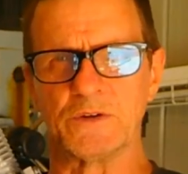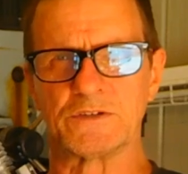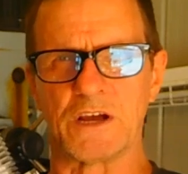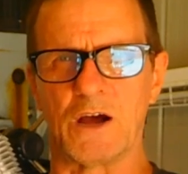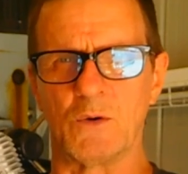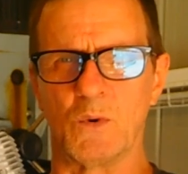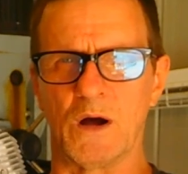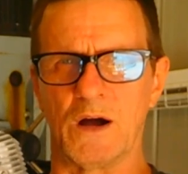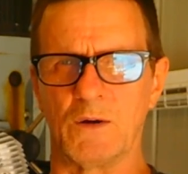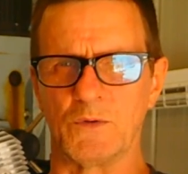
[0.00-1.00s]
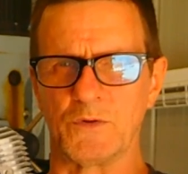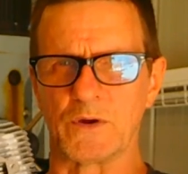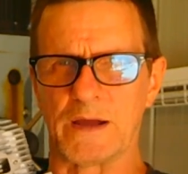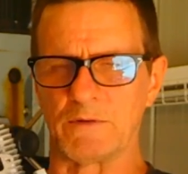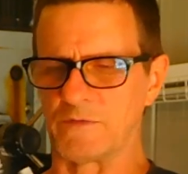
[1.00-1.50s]
So uh, we'll do a
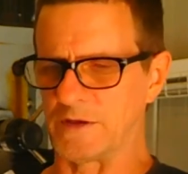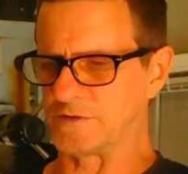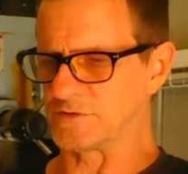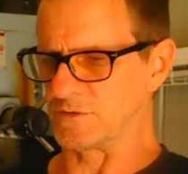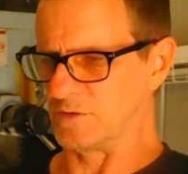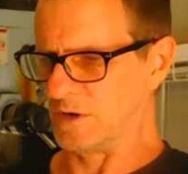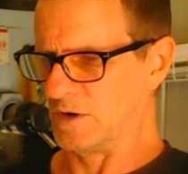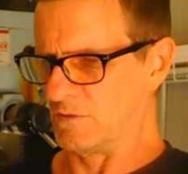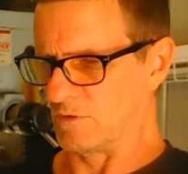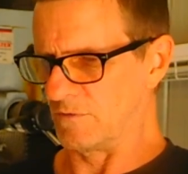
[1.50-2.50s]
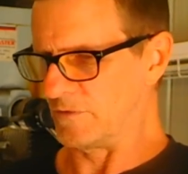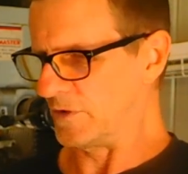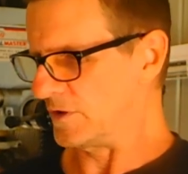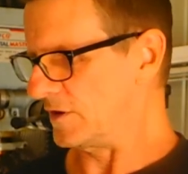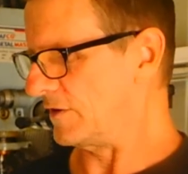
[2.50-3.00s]
couple of things to
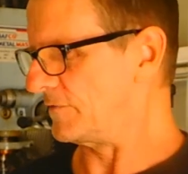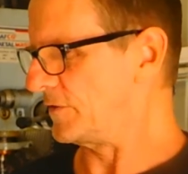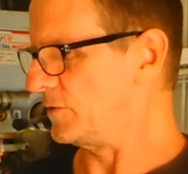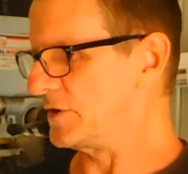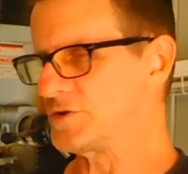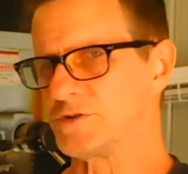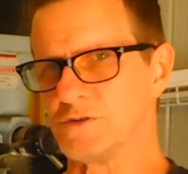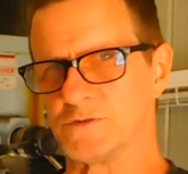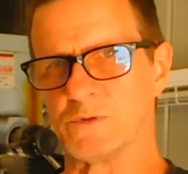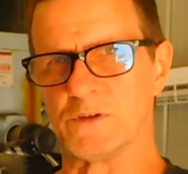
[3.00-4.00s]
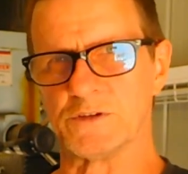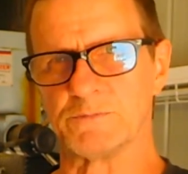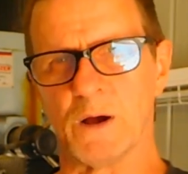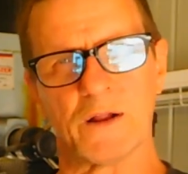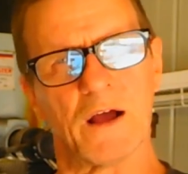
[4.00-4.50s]
reveal a few issues with this
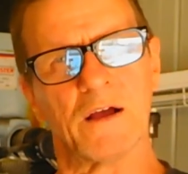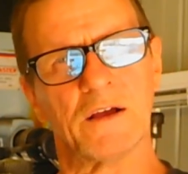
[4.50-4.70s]
motor.